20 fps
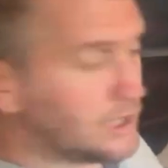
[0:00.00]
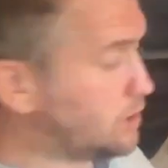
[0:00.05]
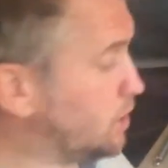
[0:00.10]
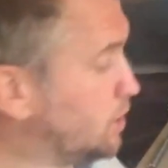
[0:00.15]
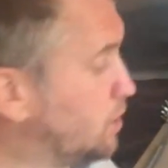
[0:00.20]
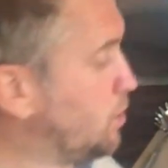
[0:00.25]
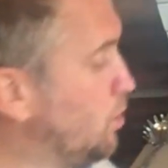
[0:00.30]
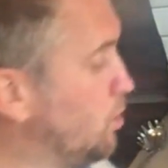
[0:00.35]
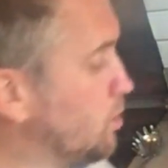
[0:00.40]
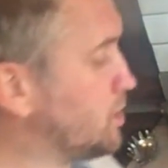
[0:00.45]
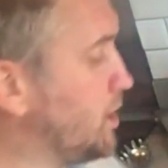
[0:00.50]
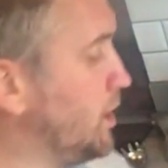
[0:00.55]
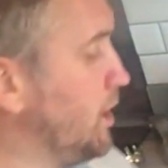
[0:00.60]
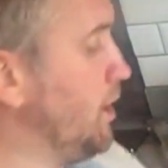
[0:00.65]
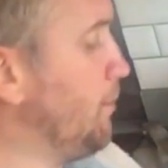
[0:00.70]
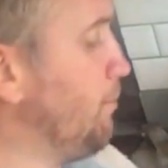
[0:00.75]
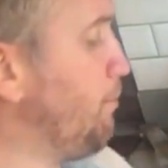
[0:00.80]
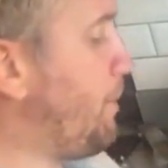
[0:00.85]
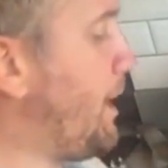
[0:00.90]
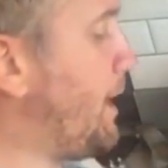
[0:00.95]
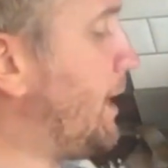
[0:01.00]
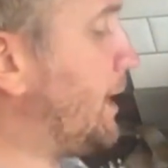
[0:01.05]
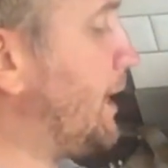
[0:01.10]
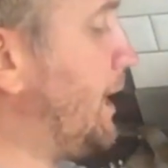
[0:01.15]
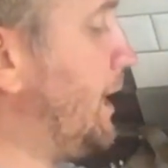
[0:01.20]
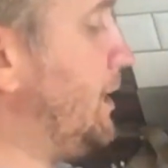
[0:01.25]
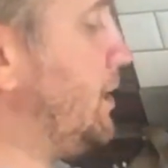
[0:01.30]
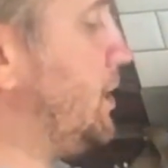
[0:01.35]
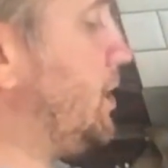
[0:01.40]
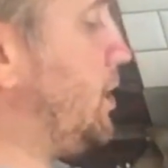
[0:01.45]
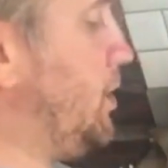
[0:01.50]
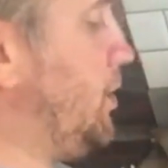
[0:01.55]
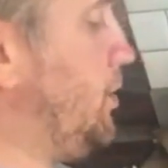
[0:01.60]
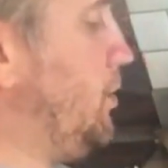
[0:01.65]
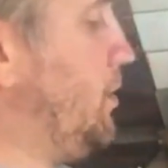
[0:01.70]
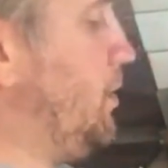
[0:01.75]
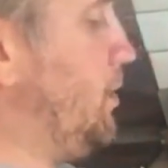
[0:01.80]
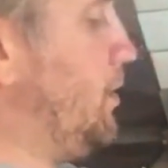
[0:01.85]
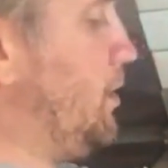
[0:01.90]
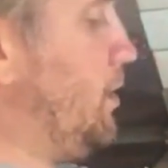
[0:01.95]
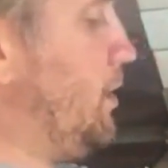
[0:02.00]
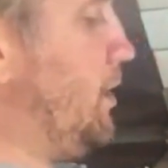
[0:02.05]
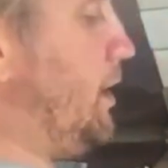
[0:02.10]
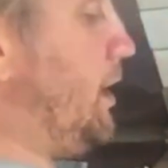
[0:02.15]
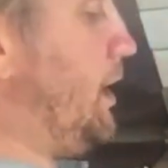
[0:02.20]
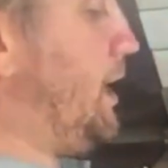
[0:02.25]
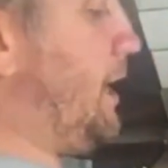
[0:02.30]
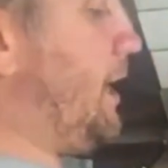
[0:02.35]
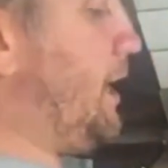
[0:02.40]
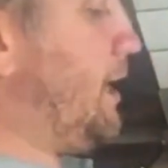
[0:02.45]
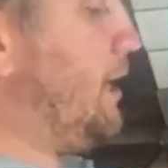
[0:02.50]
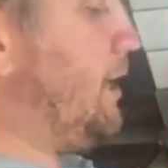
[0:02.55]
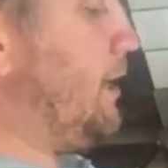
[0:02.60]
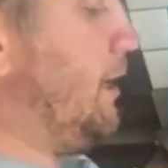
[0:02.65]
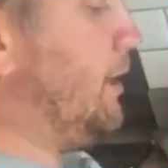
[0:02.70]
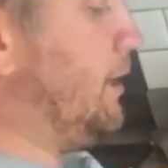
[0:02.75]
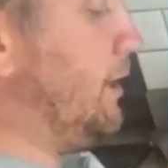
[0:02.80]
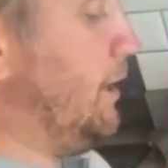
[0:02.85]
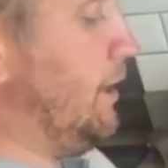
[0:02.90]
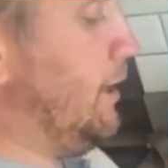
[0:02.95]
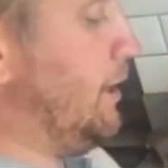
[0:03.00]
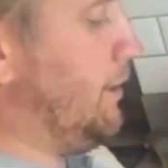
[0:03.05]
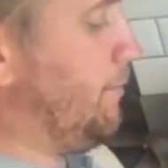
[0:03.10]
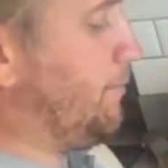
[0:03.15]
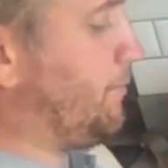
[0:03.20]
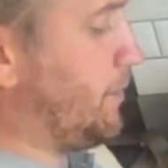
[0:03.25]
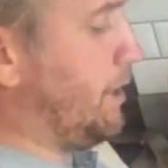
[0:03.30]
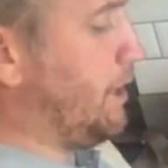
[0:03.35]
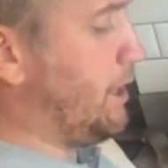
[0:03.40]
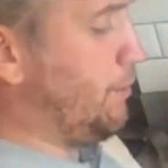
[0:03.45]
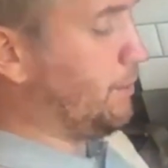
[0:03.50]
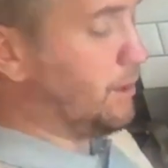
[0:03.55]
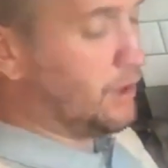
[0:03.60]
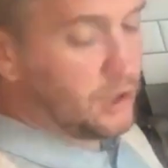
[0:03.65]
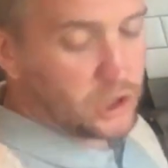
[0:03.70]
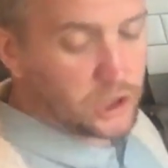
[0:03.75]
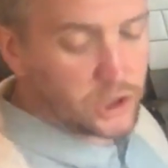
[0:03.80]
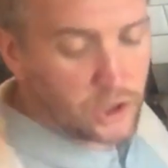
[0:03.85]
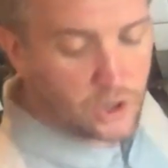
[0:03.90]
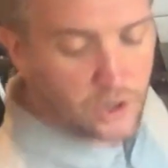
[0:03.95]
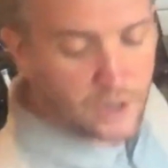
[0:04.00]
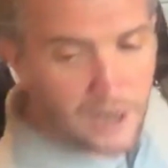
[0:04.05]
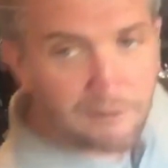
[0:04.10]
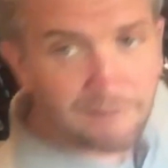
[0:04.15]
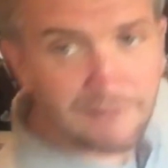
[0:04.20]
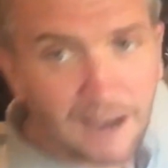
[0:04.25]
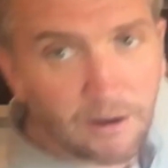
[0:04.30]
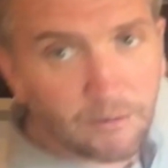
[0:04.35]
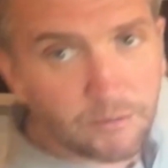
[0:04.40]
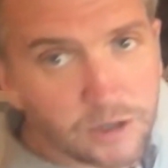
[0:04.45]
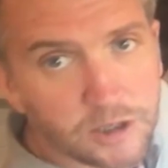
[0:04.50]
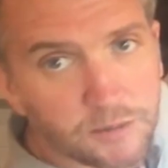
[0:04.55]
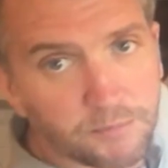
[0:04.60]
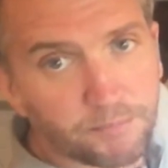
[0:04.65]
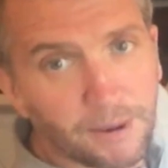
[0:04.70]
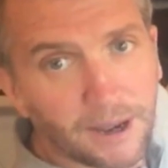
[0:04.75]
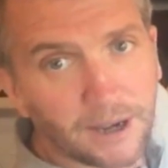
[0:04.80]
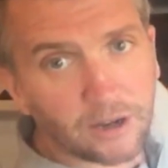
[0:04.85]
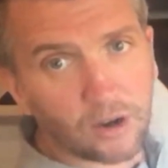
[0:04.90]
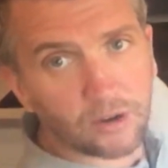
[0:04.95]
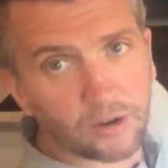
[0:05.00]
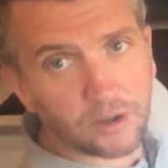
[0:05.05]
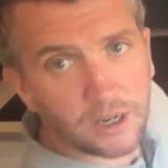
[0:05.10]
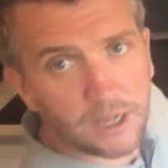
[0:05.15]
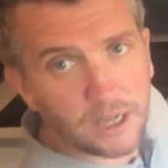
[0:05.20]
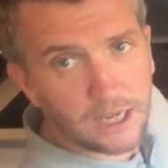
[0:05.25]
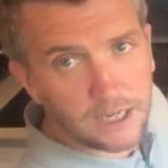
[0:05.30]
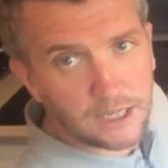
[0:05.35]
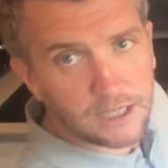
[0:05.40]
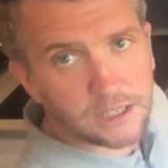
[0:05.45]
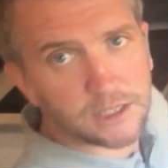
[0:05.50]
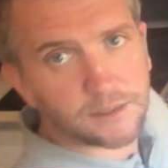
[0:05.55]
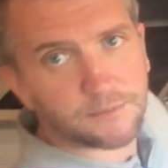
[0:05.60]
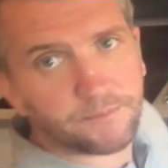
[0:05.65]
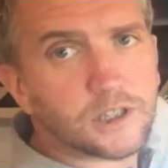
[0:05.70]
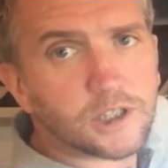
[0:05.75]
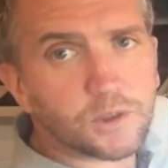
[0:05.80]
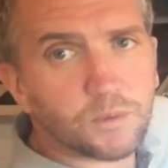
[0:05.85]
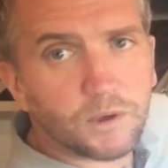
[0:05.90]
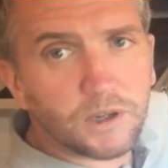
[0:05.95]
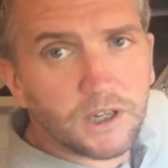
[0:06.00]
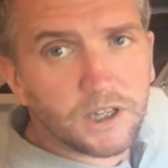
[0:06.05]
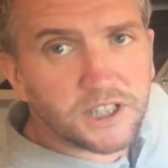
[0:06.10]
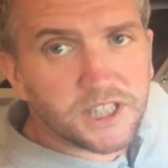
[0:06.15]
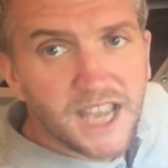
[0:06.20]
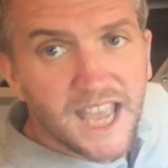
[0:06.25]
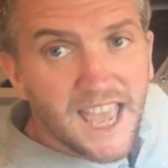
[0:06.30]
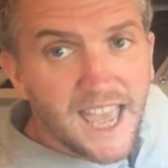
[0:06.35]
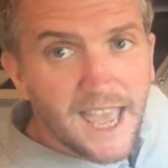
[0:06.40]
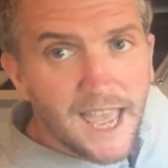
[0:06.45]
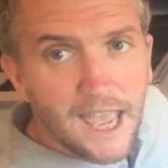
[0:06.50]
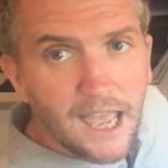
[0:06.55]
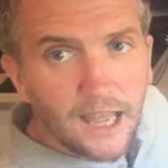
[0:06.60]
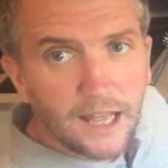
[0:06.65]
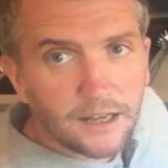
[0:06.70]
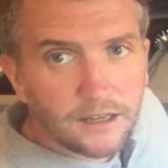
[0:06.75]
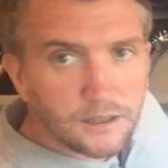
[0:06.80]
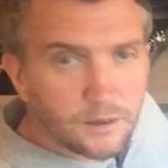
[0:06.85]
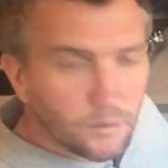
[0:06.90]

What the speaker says: which is cooked, back into here. And then we're going to stir that round back on the heat. So we're going to tear